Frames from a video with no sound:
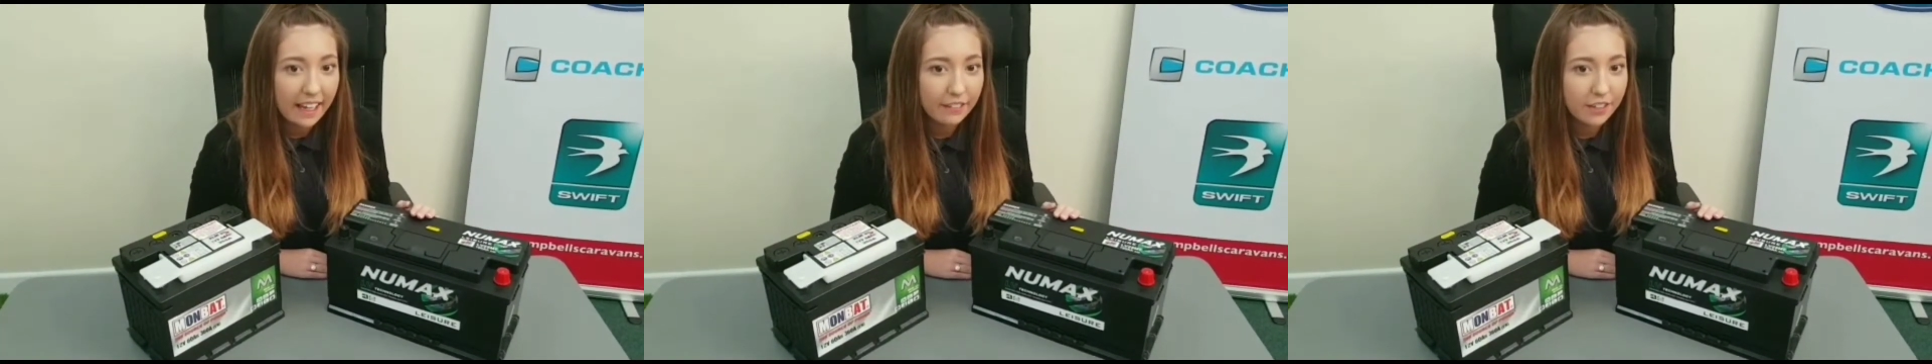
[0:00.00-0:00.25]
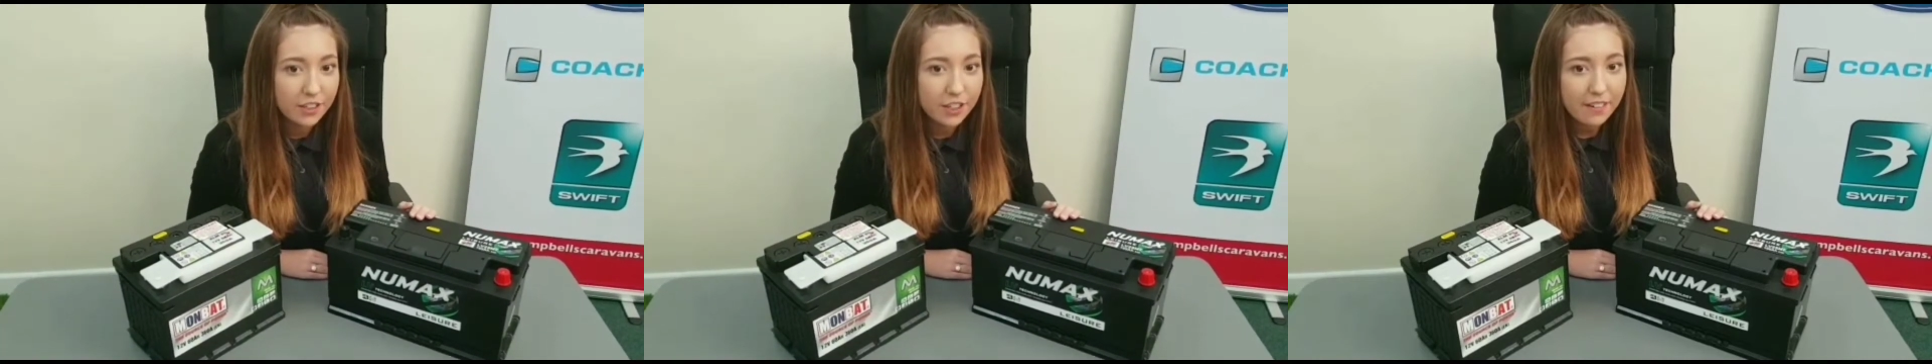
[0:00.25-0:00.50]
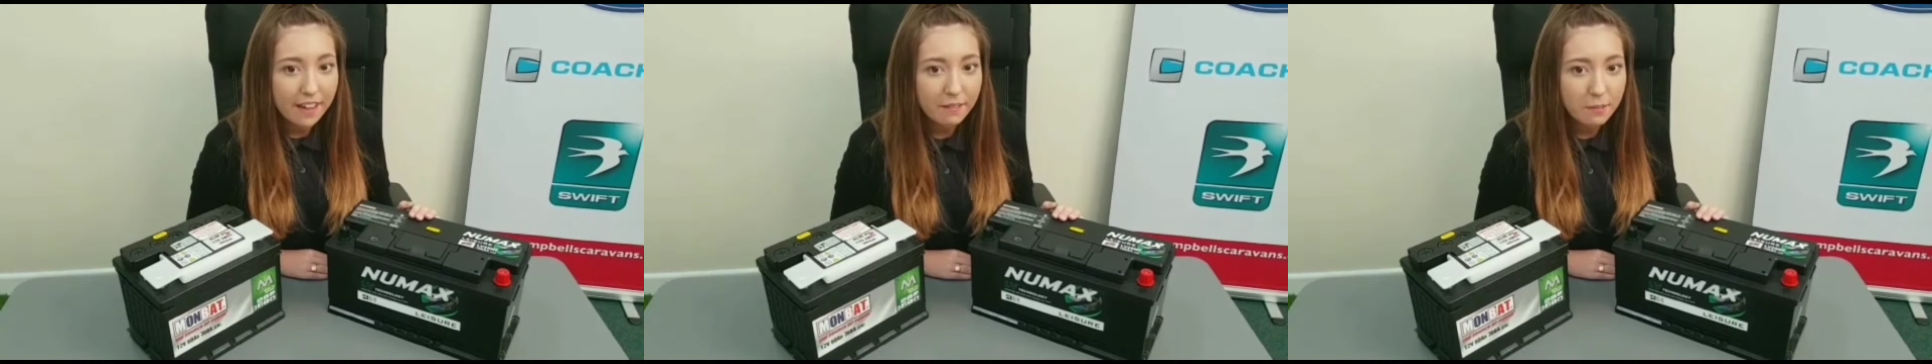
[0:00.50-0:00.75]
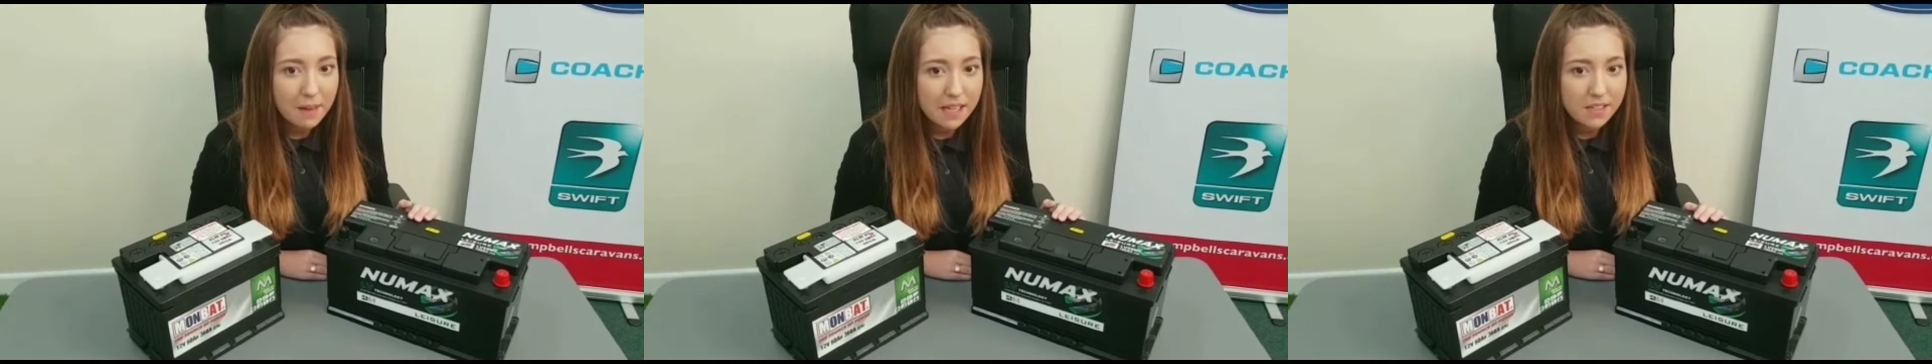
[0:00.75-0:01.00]
if you don't
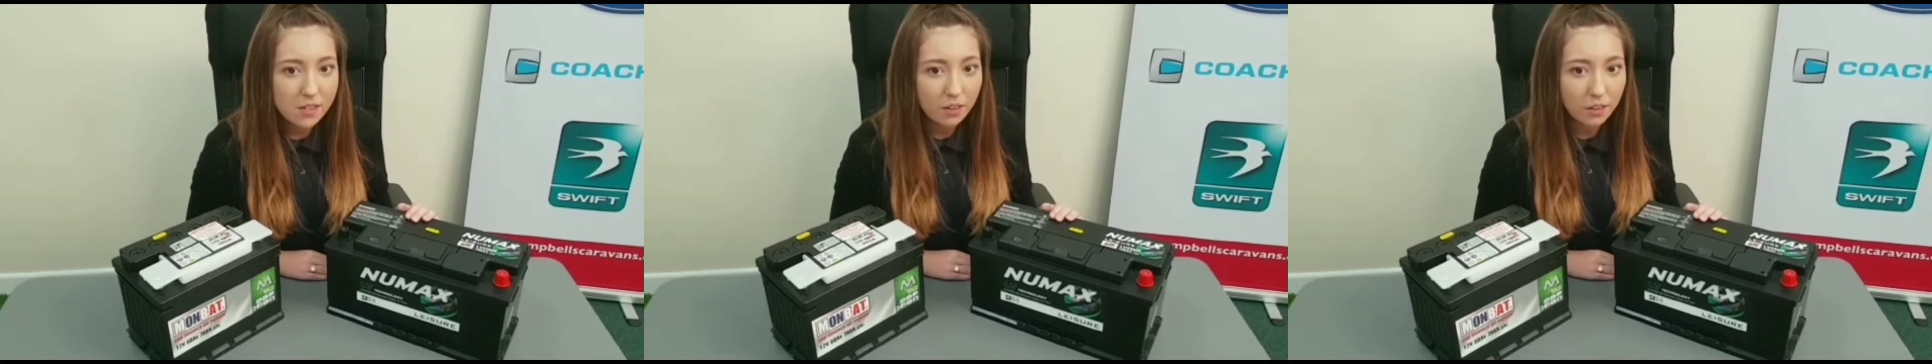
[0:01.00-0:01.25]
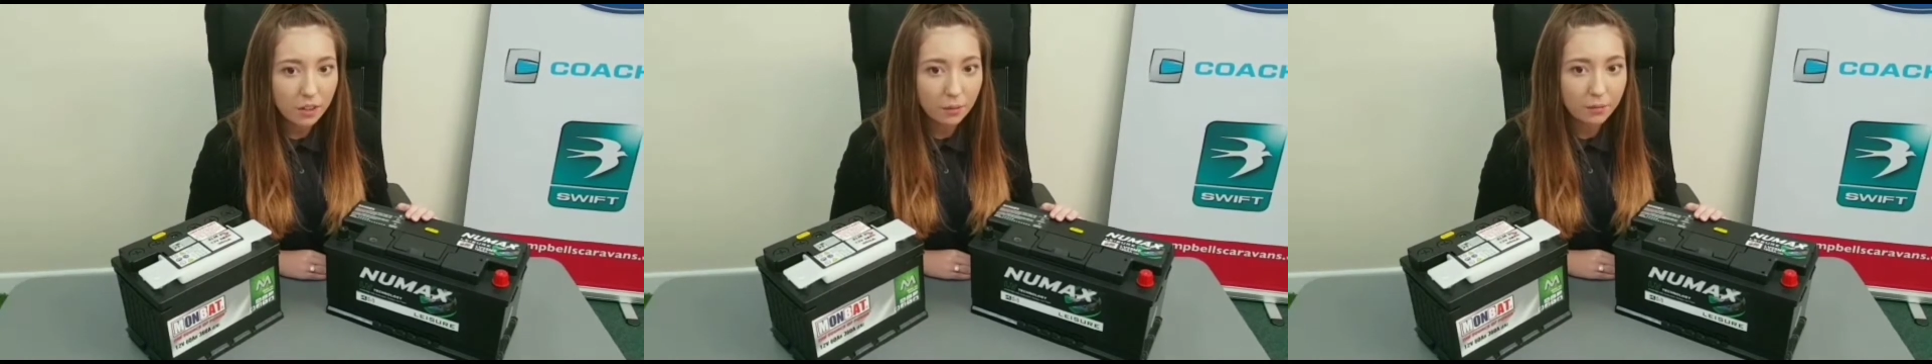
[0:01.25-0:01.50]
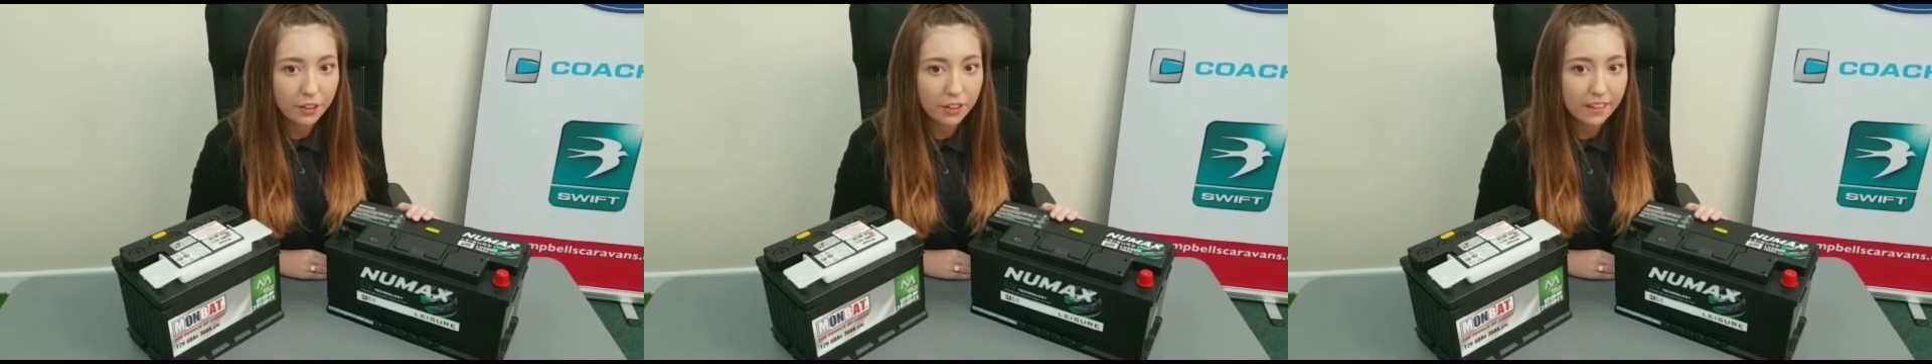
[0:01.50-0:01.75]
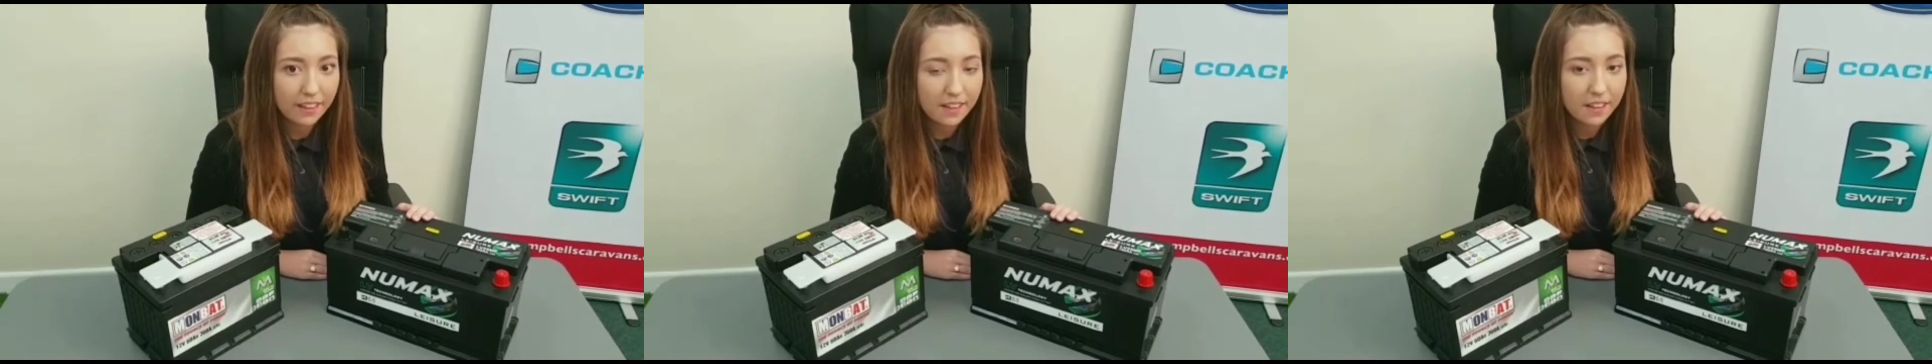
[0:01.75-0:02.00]
have a mains hookup for
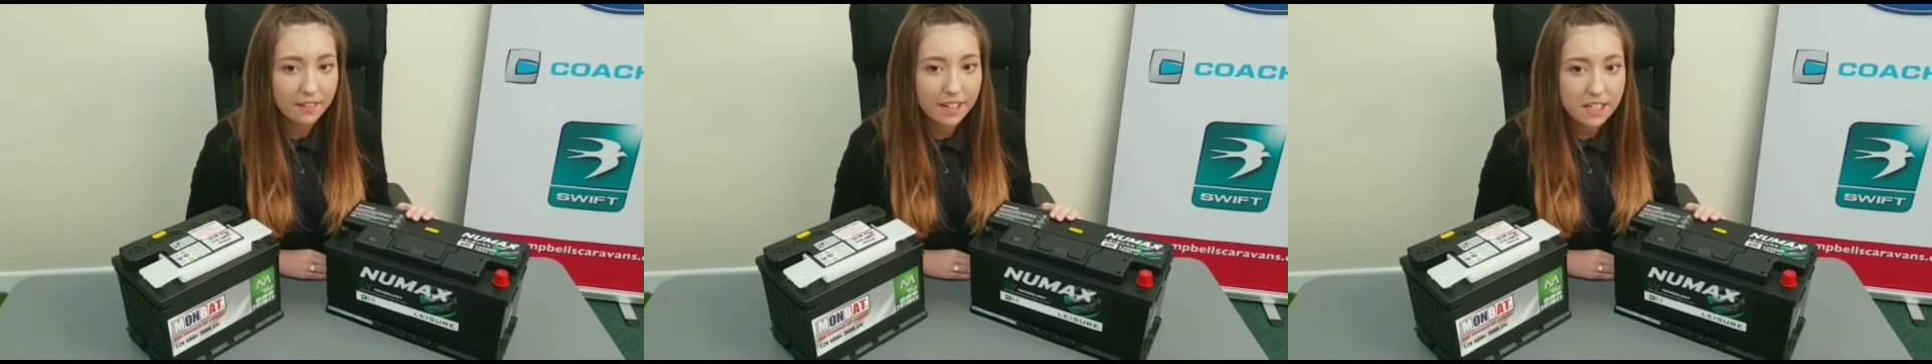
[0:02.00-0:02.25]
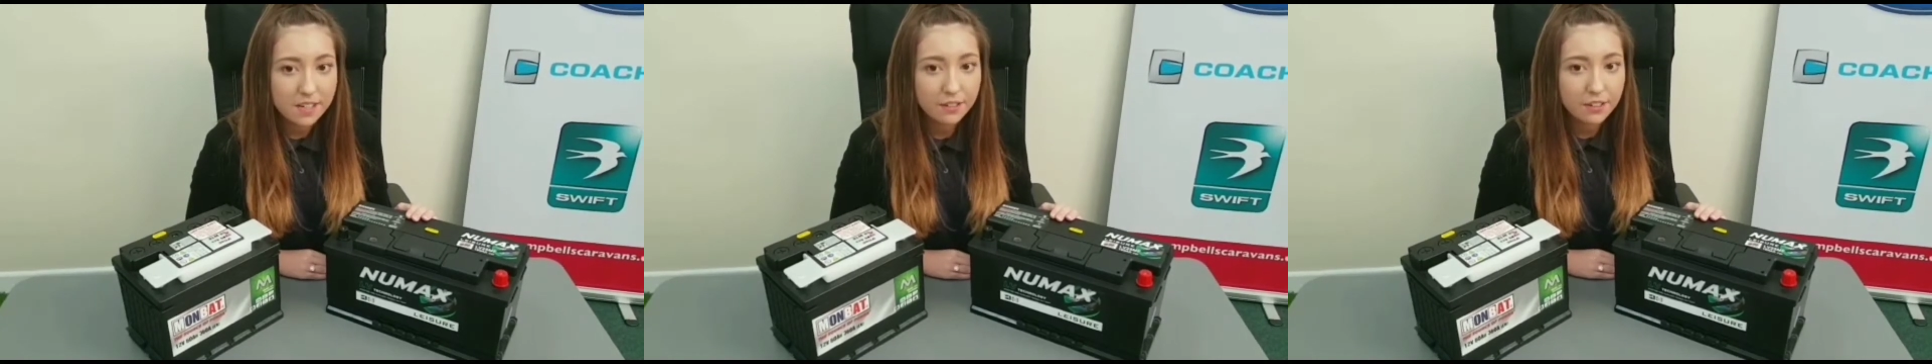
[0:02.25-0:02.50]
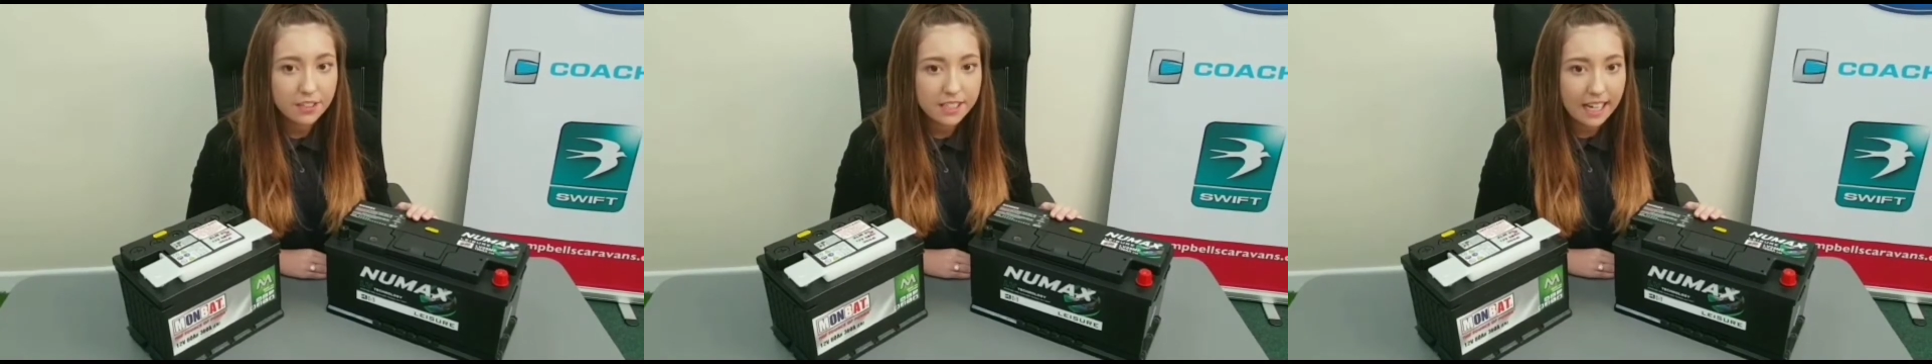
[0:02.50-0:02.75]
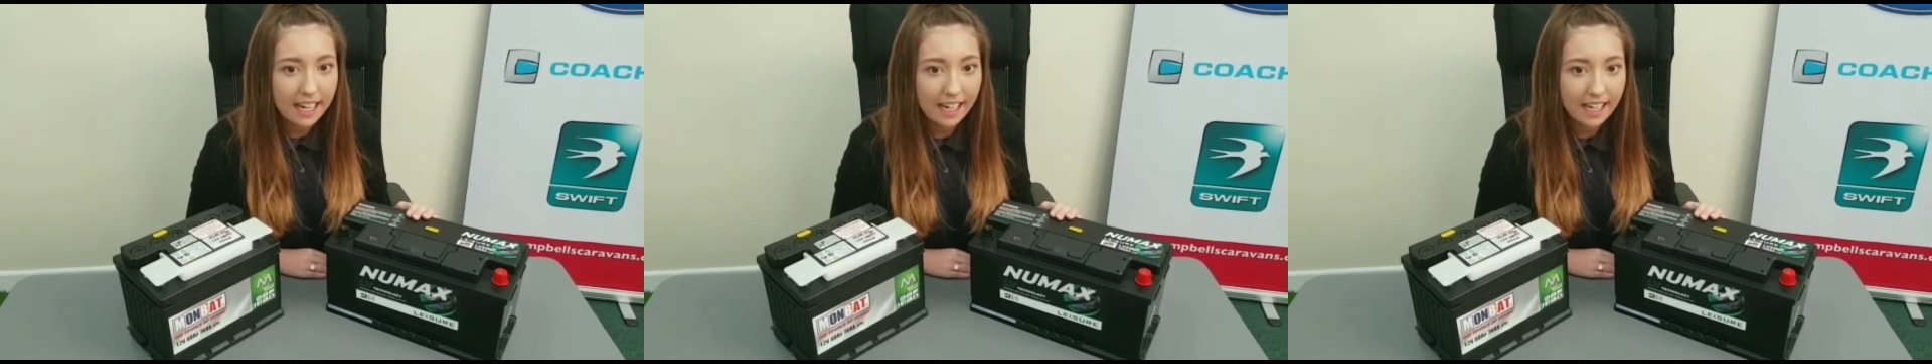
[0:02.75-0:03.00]
longer than 3 to 4
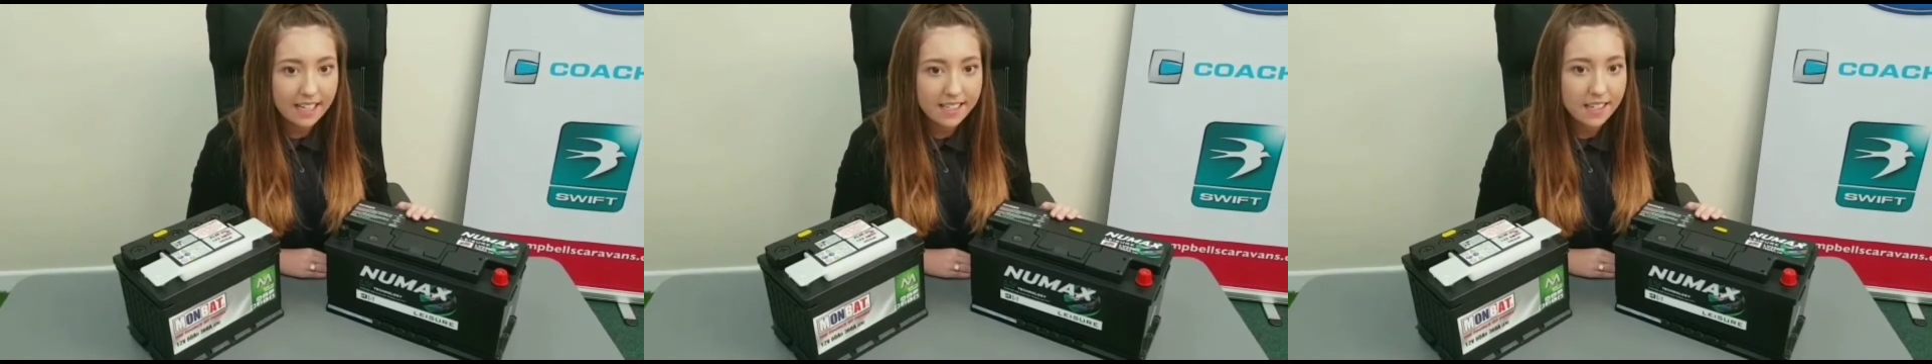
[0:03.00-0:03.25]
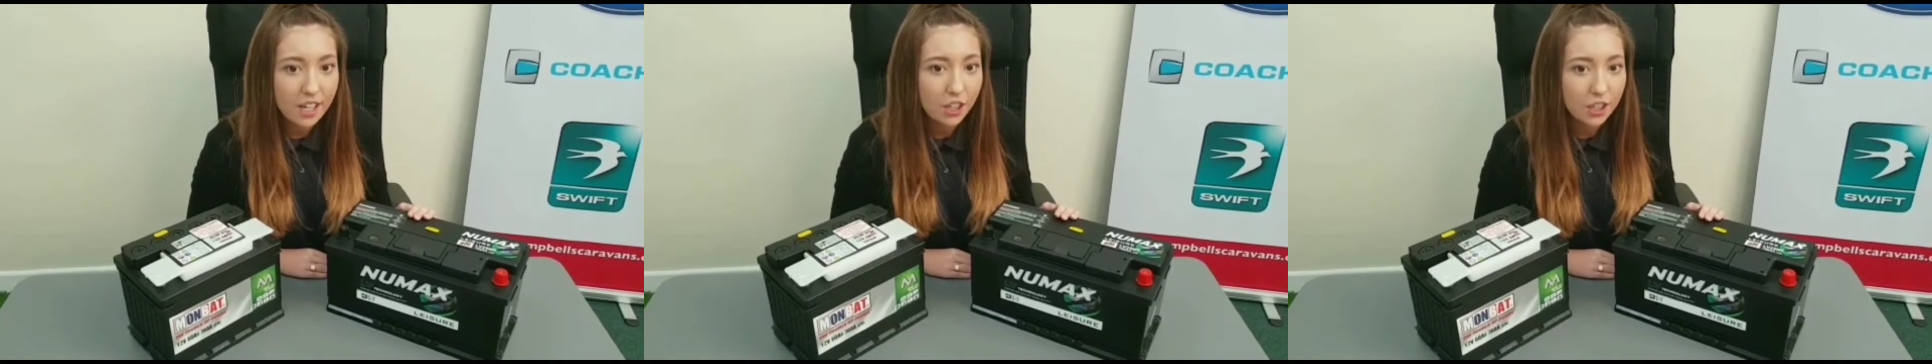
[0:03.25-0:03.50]
days,